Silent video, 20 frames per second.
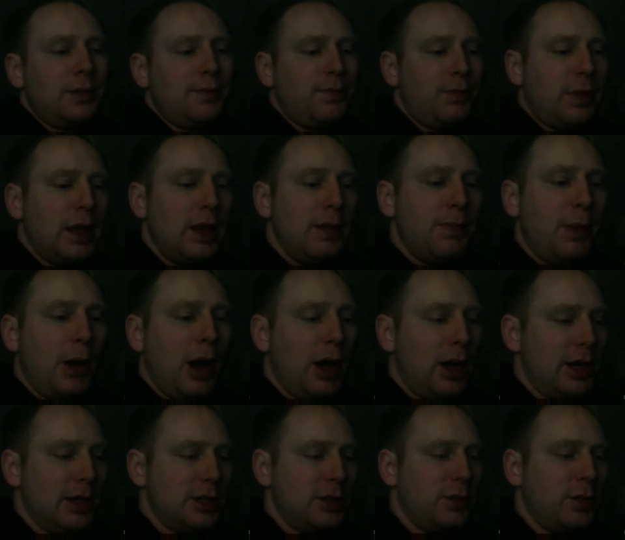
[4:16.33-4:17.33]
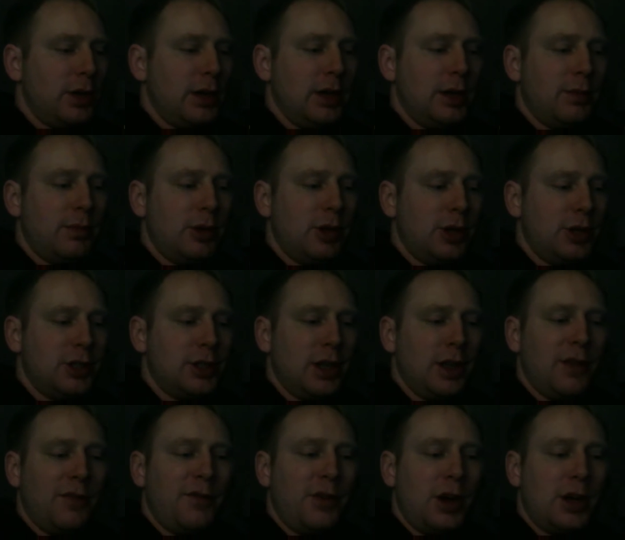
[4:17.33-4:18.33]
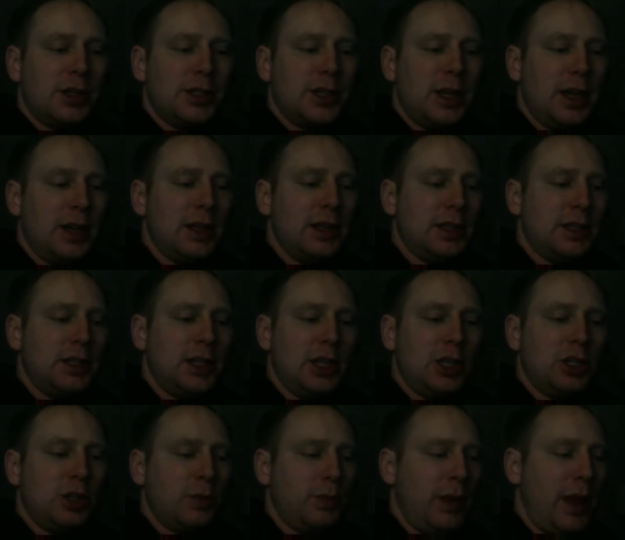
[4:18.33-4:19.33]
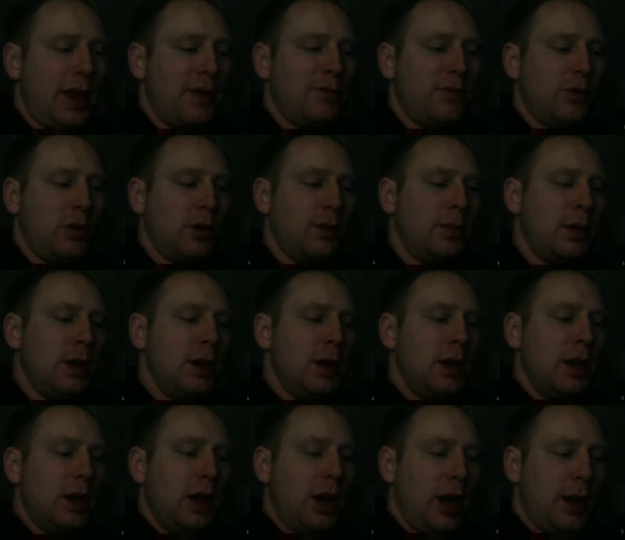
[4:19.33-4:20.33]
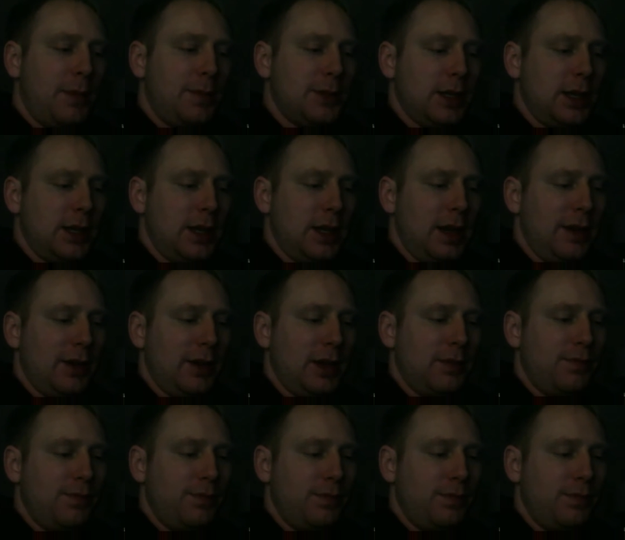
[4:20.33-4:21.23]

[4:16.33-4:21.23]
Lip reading: he paused where he'd emerged on the far side of the station platform, opposite Ava.